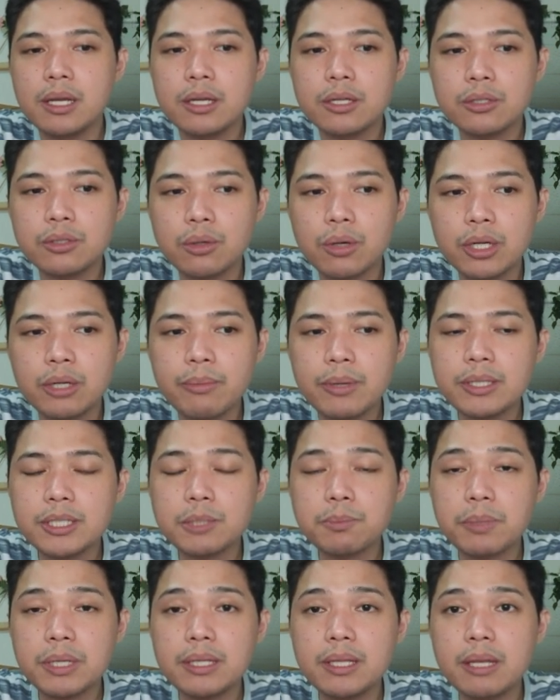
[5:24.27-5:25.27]
So ano ba yung
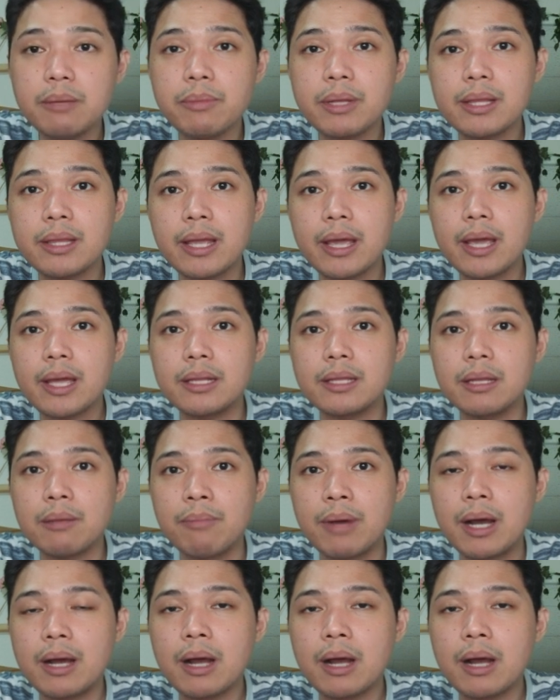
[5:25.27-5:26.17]
speed limit na yan, 'di ba?